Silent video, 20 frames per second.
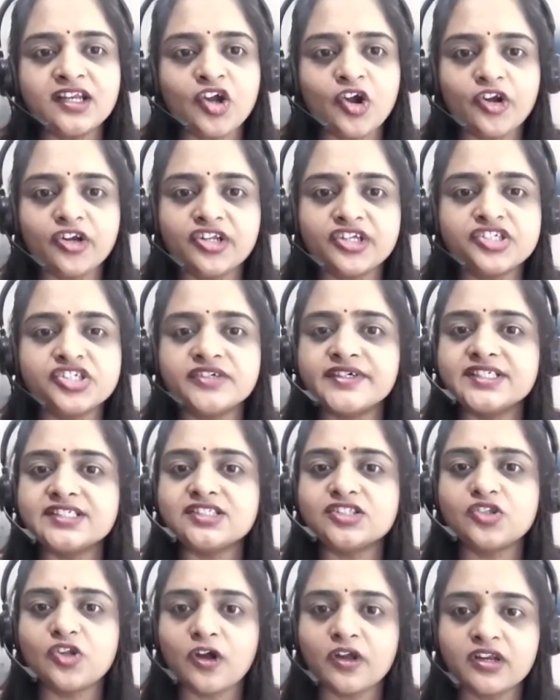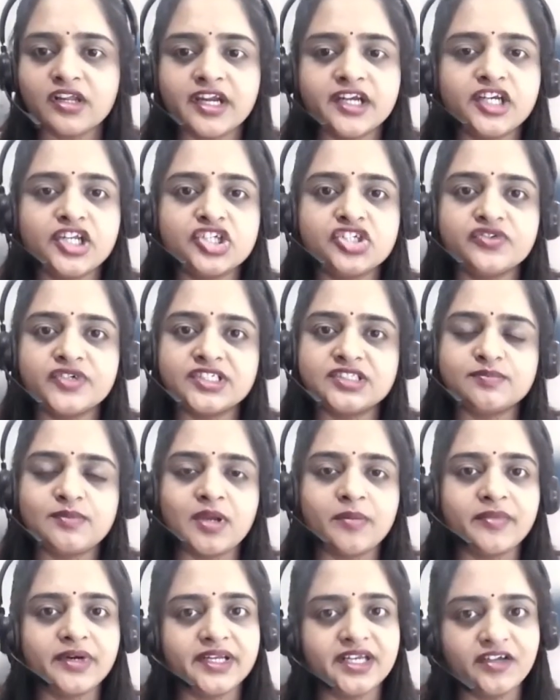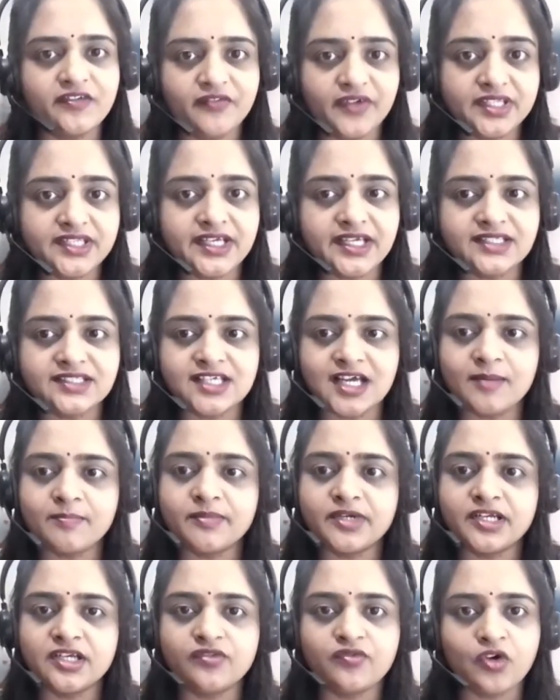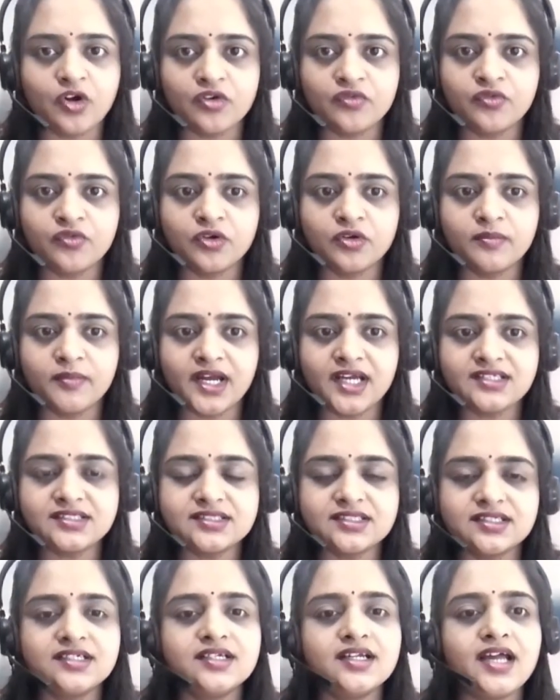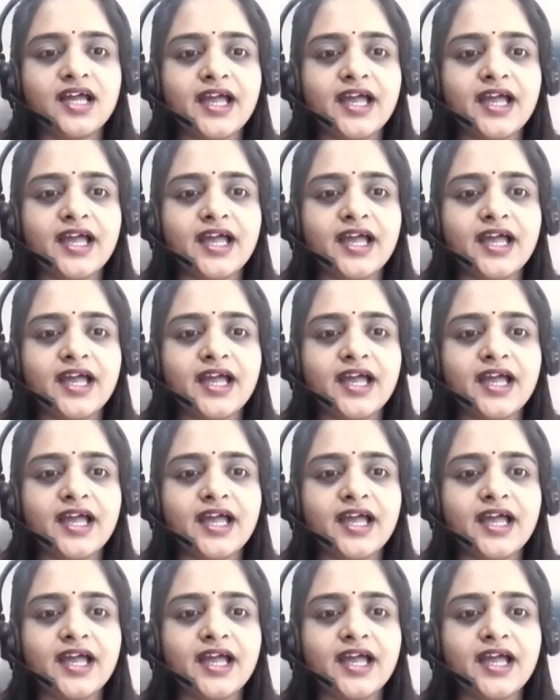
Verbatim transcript: contiguous non-contiguous memory with example for 4 marks